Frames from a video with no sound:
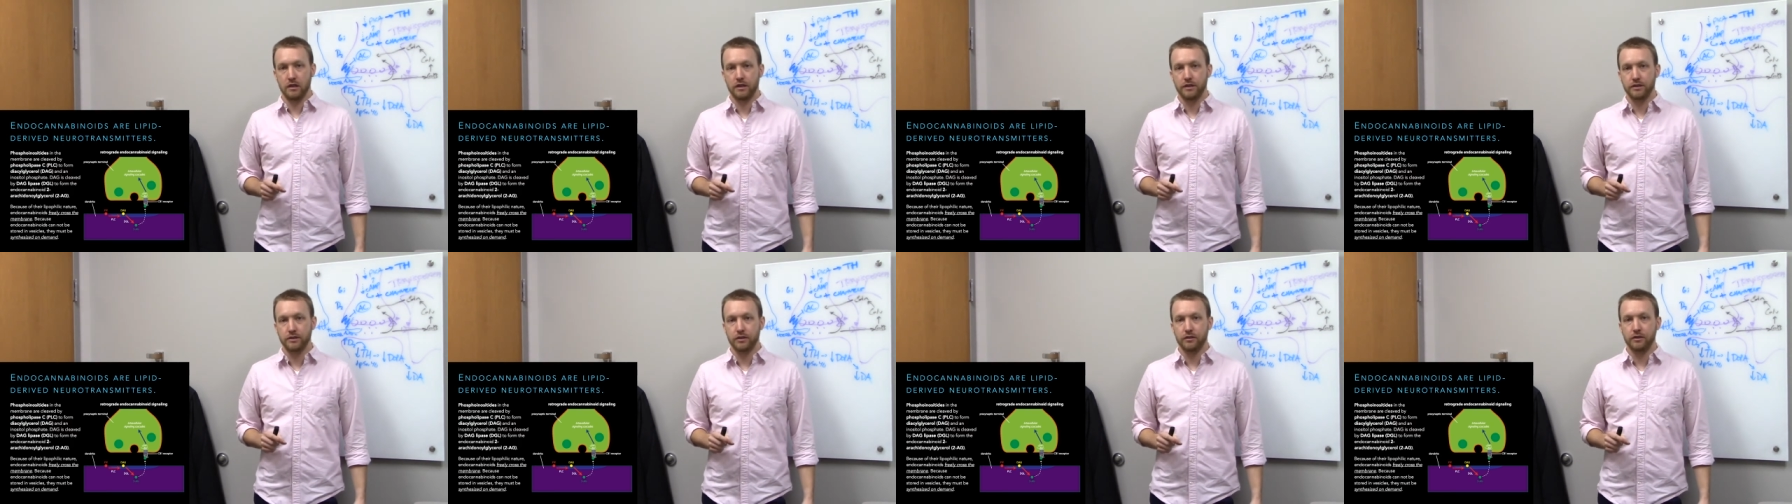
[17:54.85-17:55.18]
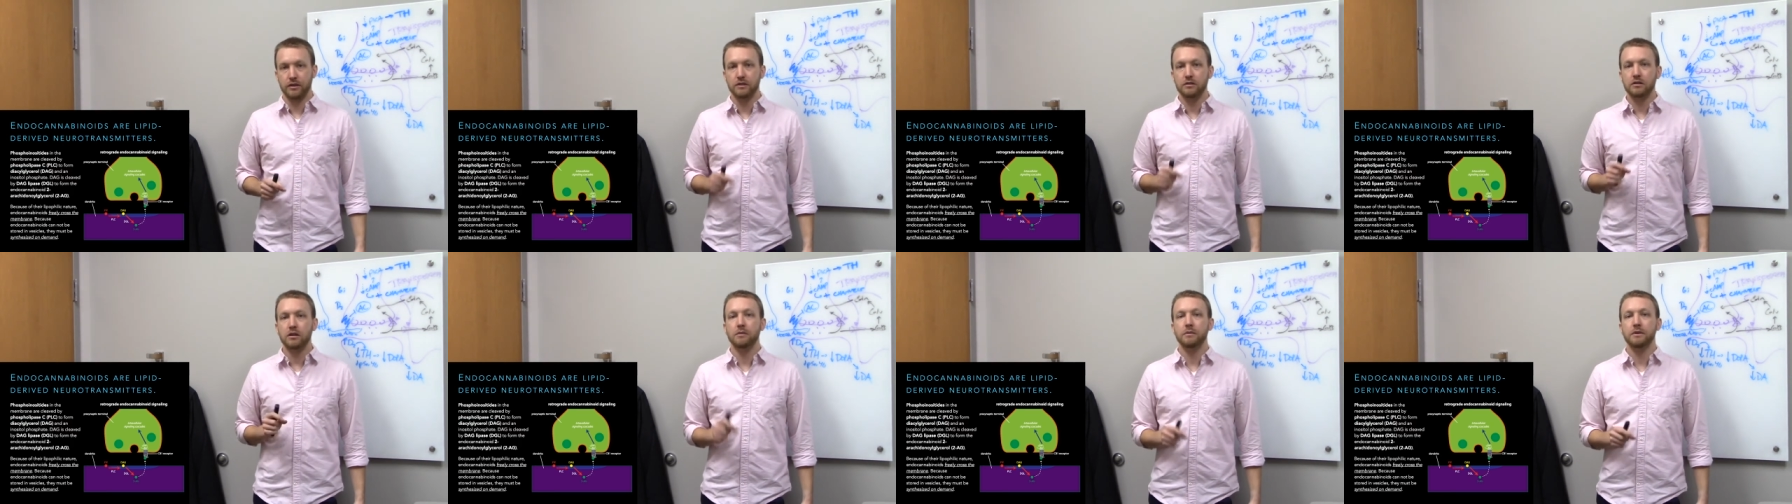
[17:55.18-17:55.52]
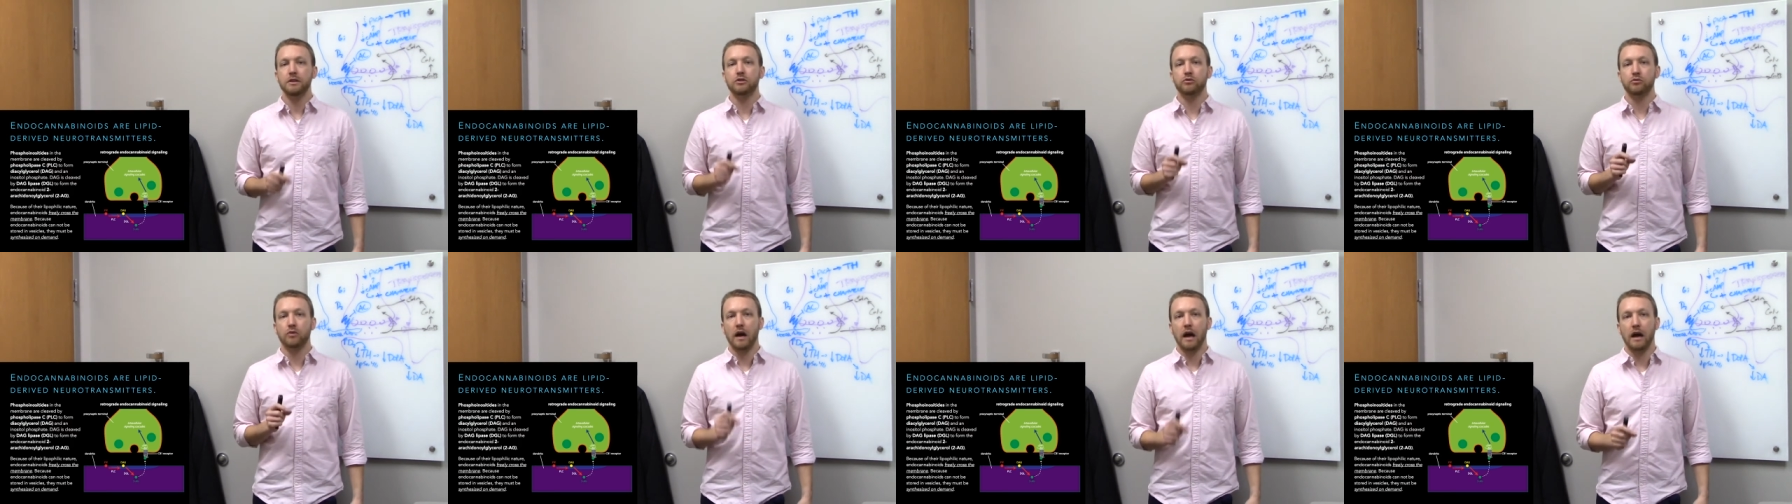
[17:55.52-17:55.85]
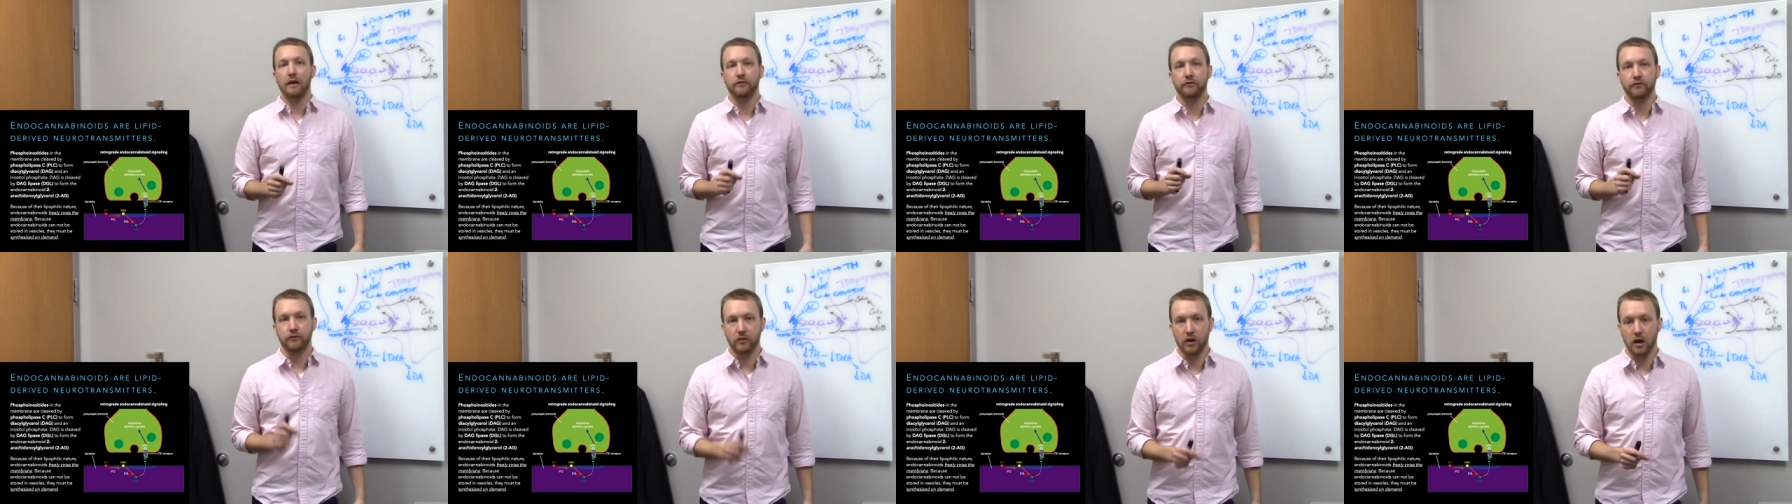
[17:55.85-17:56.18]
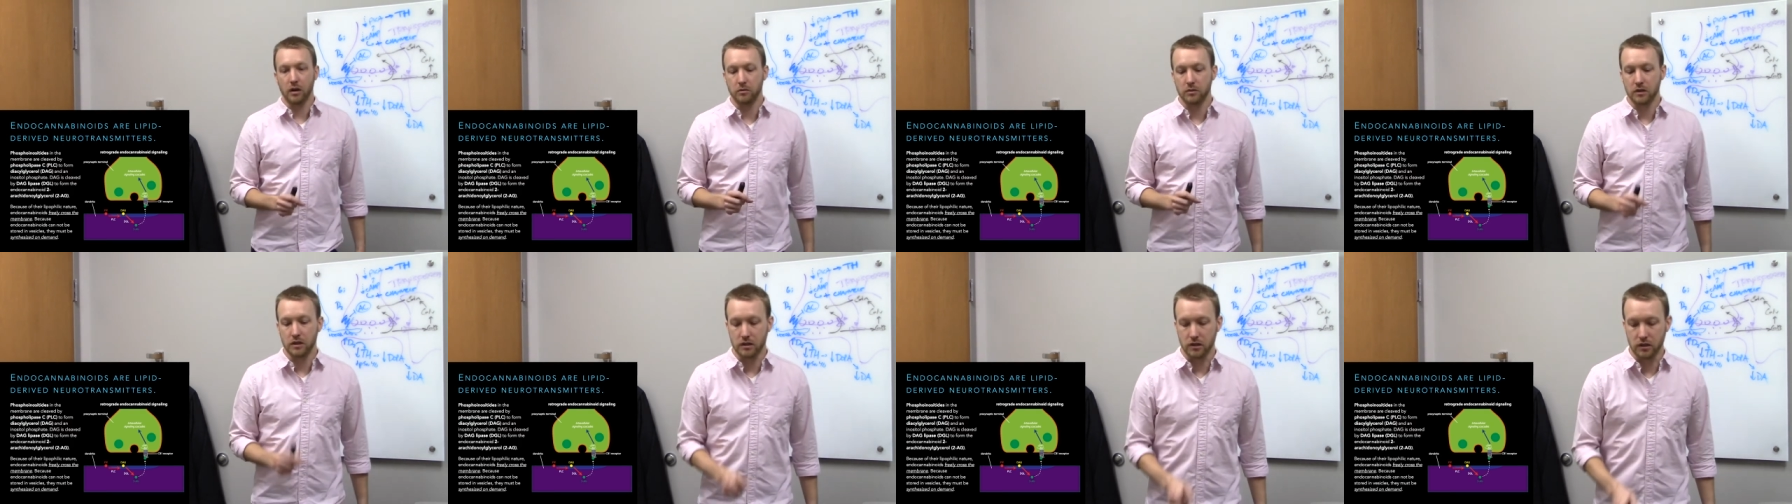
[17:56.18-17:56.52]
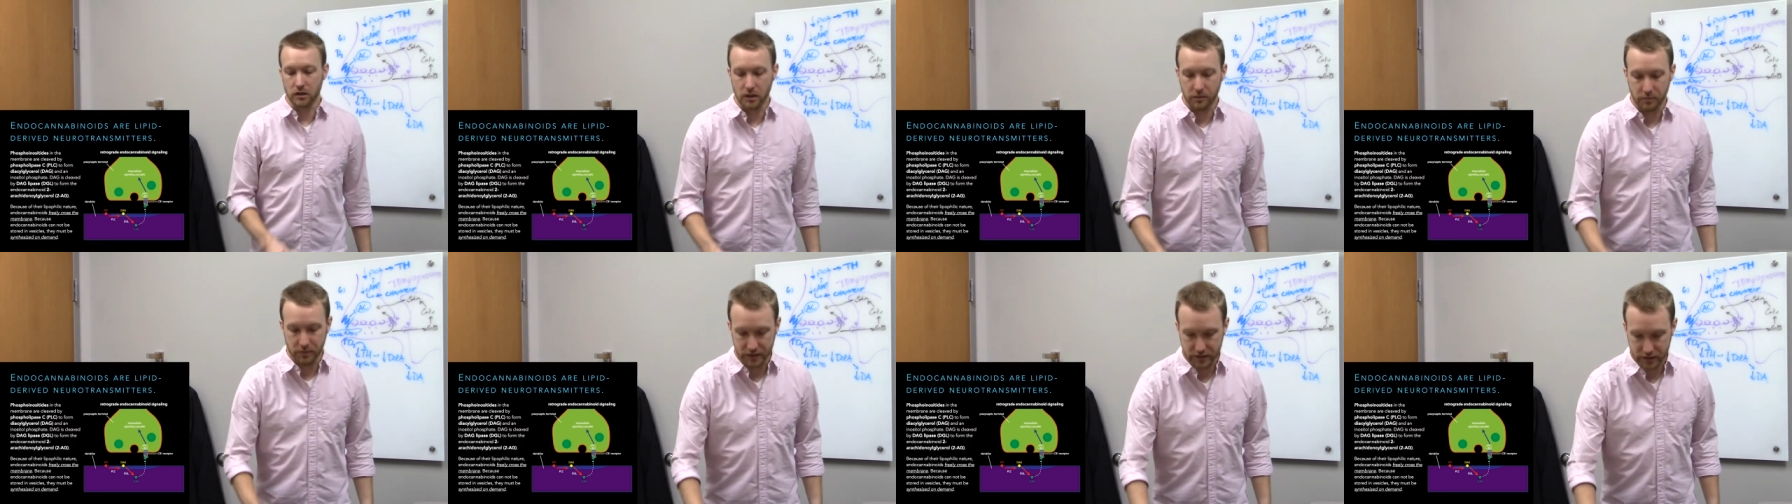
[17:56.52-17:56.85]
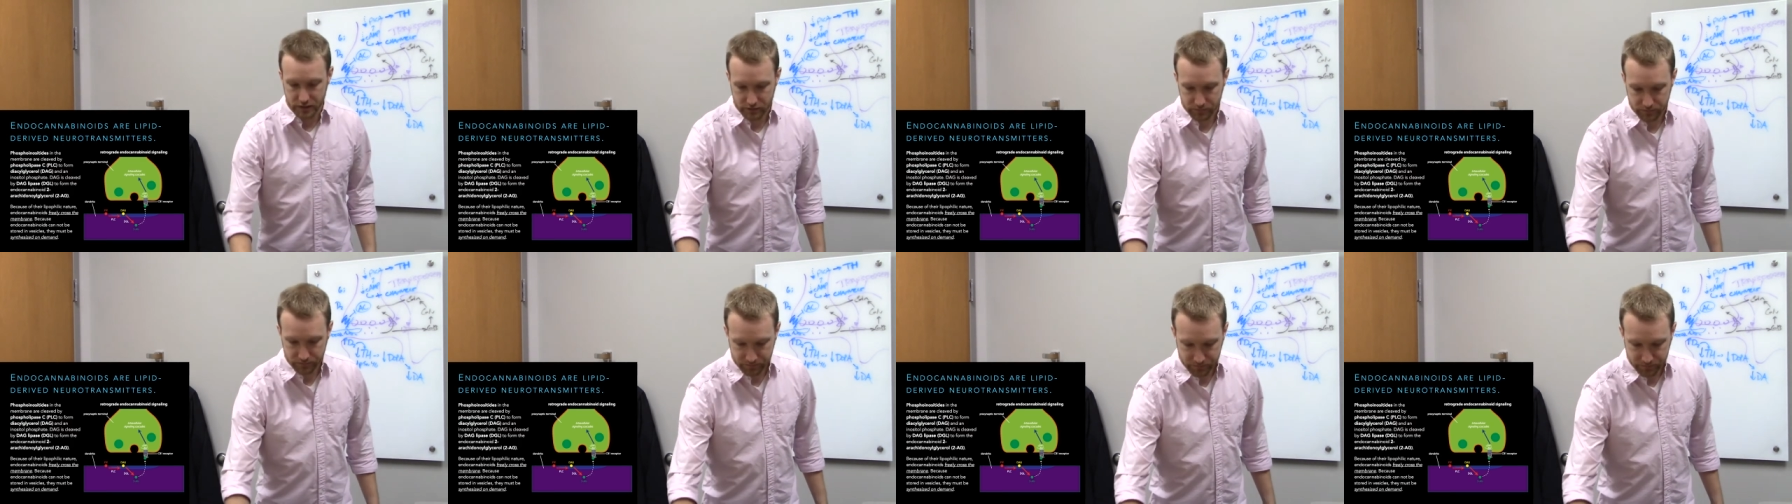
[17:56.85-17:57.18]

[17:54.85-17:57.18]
So these are going to be derived from lipids.